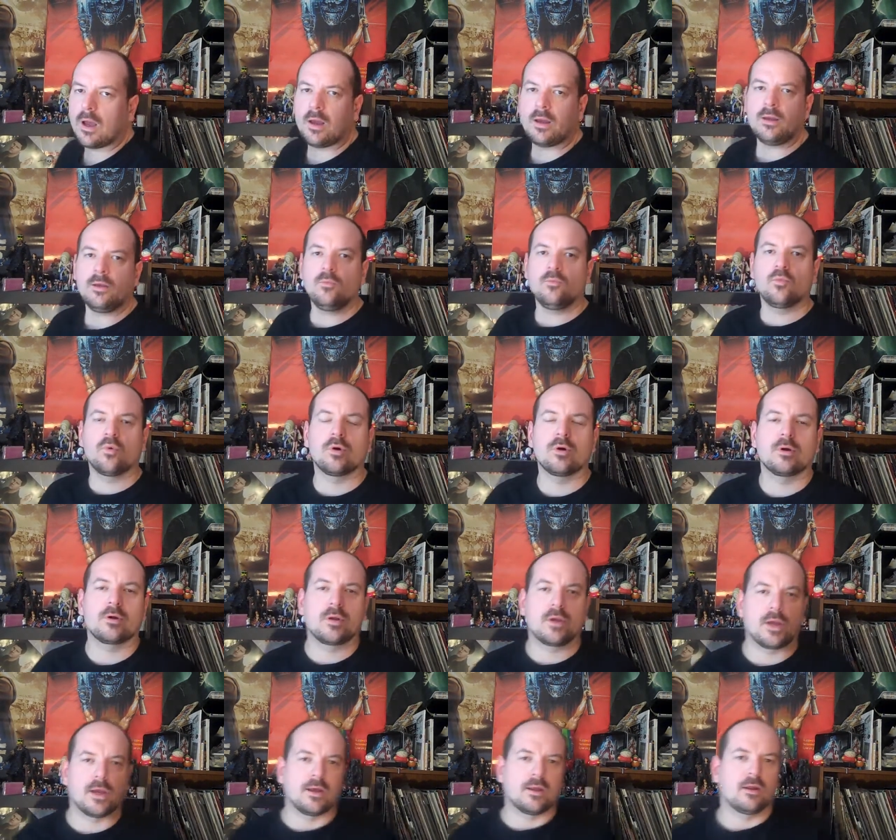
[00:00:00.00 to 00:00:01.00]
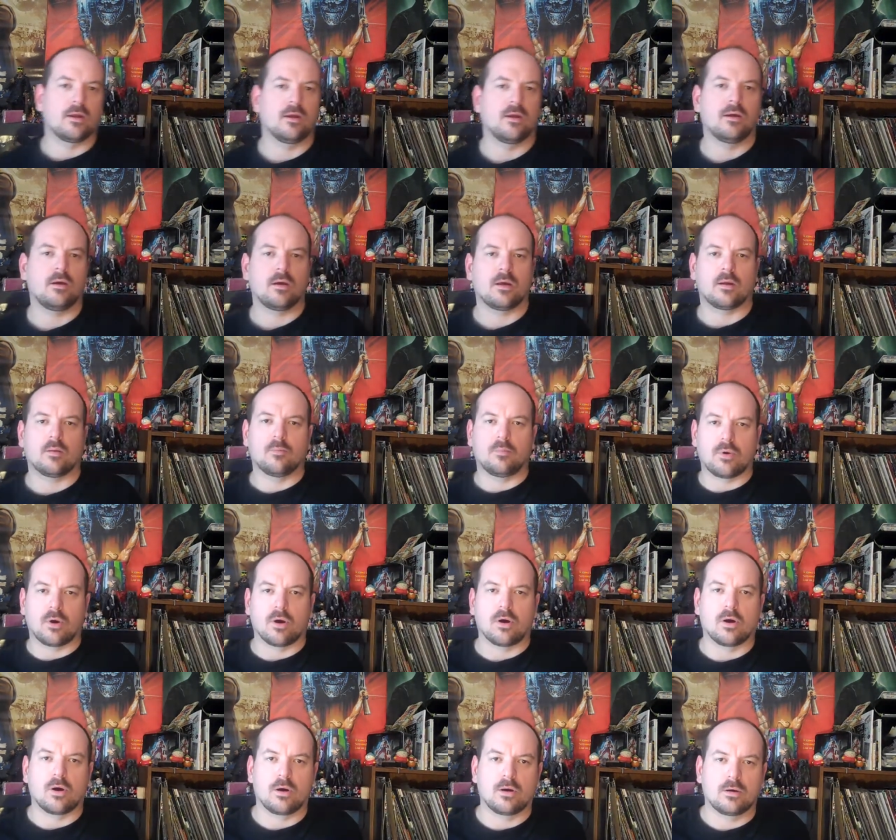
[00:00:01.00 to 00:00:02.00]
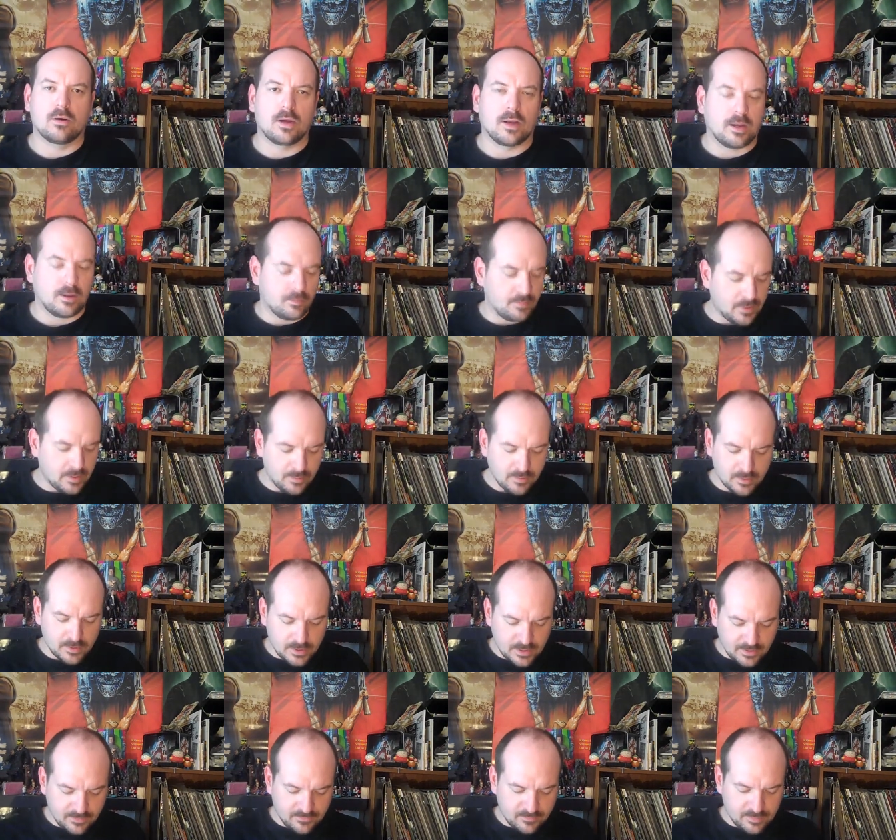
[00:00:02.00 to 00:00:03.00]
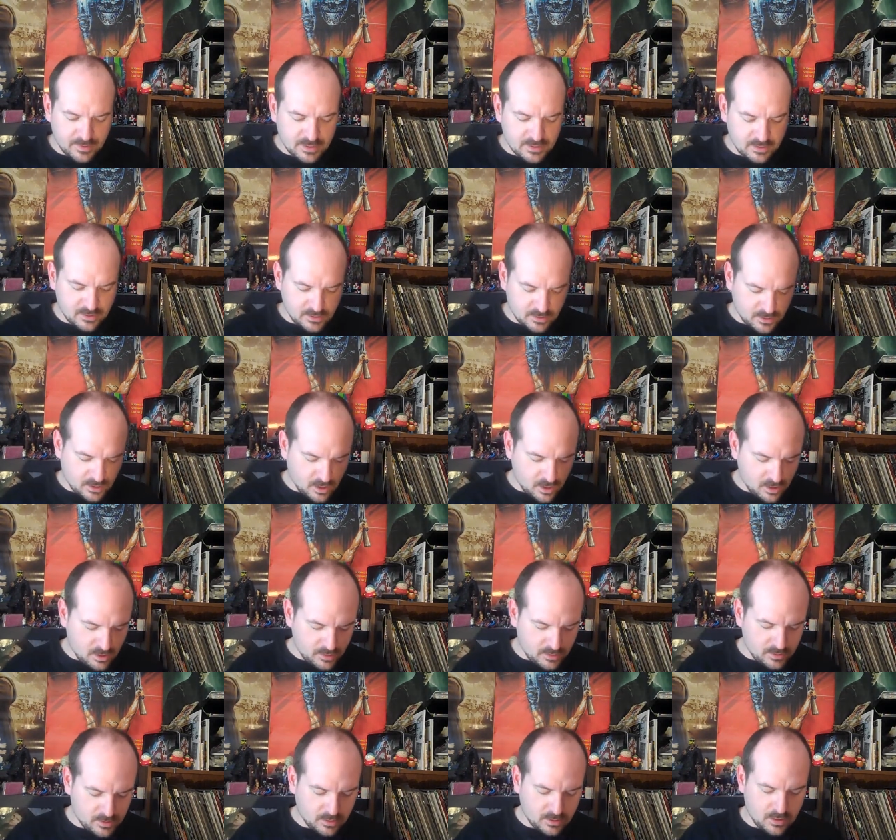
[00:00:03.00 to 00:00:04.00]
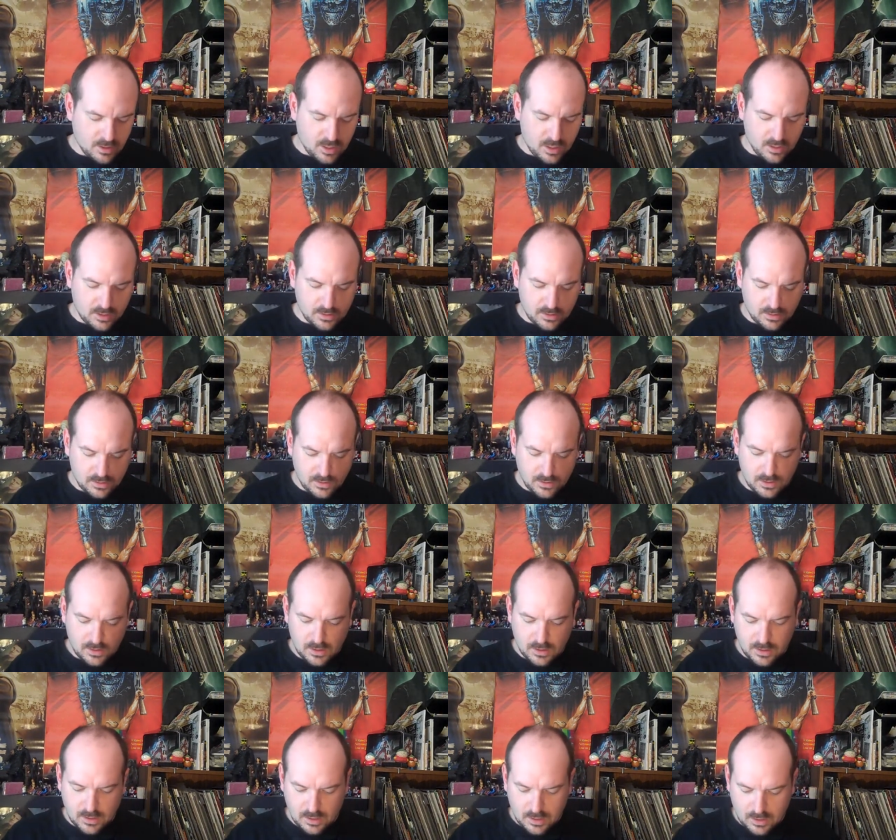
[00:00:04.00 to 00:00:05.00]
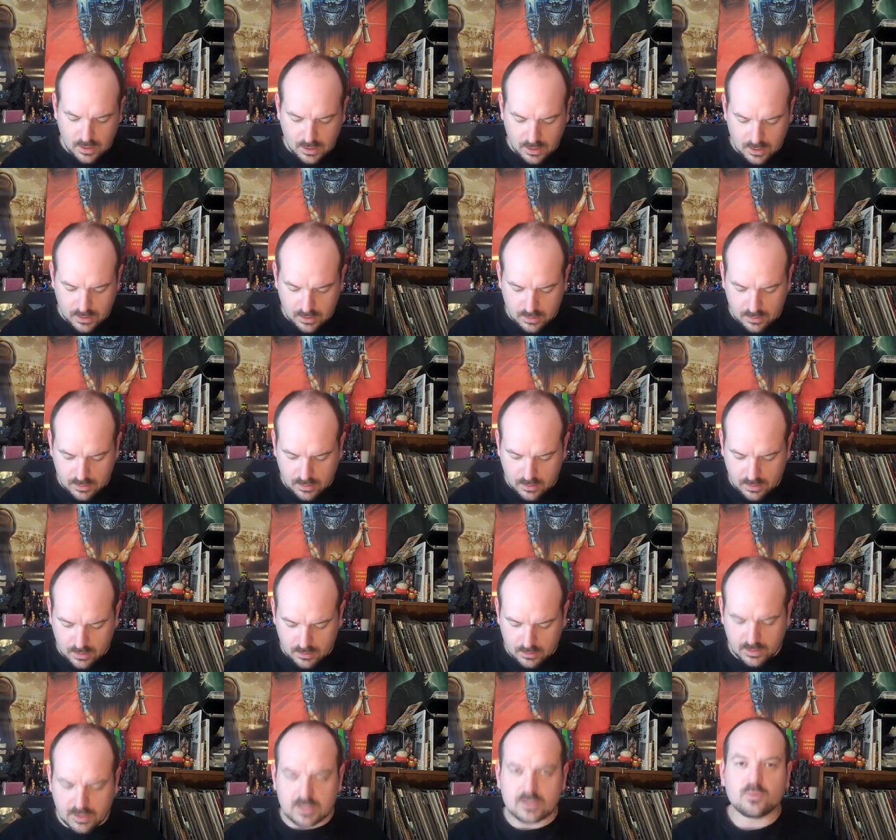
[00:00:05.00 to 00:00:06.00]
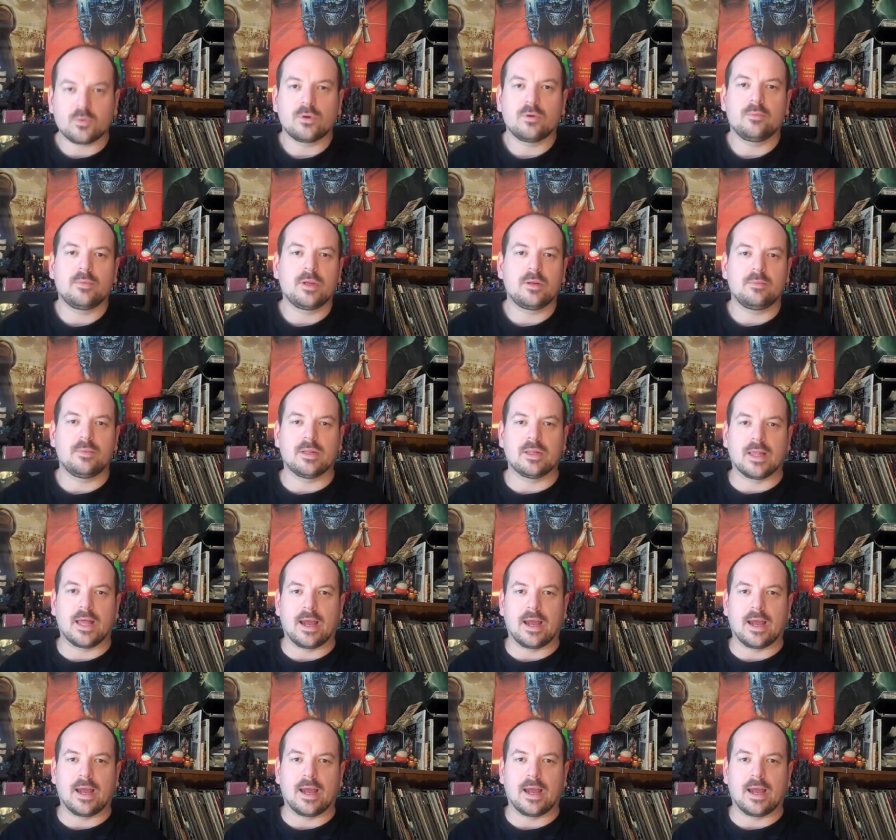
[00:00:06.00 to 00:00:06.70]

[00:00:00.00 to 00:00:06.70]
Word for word: I work at a at a bar and people leave business cards a lot. And uh, this one made me